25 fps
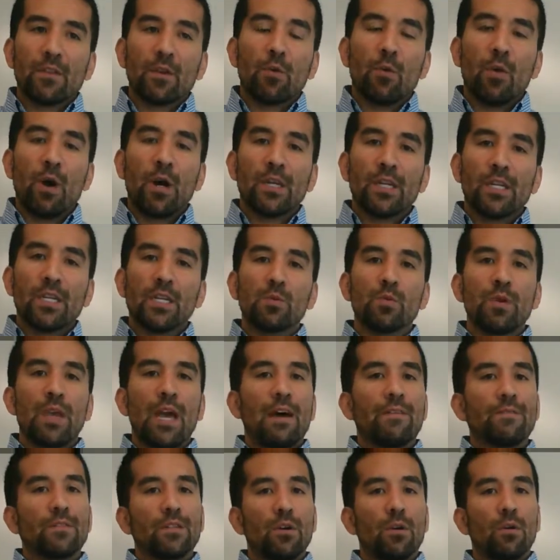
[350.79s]
the quantities, we
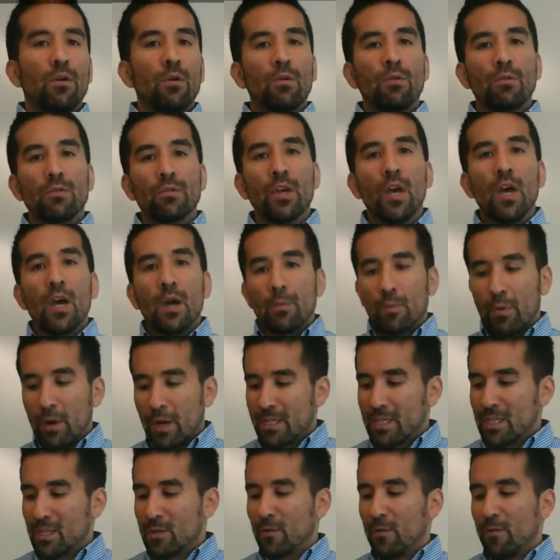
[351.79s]
have to hold
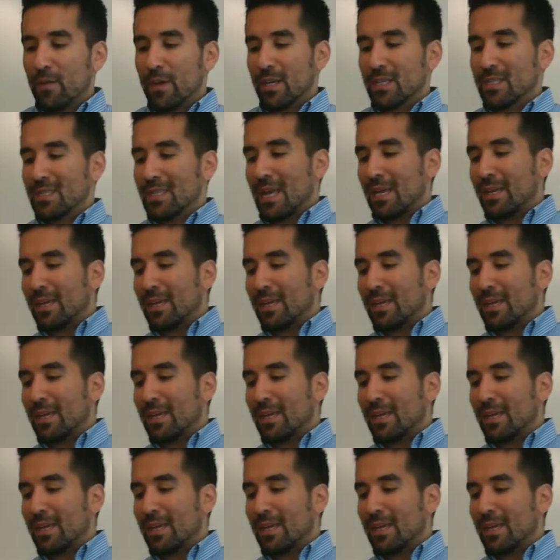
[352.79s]
prices fixed.